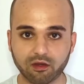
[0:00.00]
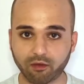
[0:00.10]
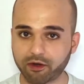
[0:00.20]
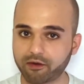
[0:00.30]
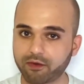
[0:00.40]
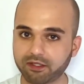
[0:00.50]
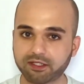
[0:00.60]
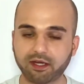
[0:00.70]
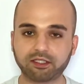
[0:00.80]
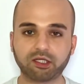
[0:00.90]
You're wondering what it's
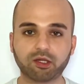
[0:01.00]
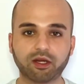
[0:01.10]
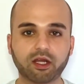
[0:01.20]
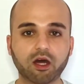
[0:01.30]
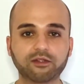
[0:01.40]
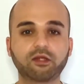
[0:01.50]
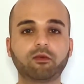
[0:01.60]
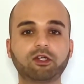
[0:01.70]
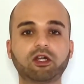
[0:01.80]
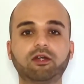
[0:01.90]
like to create a custom
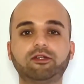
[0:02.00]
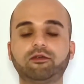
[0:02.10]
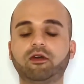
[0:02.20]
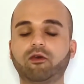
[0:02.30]
widget on Duda?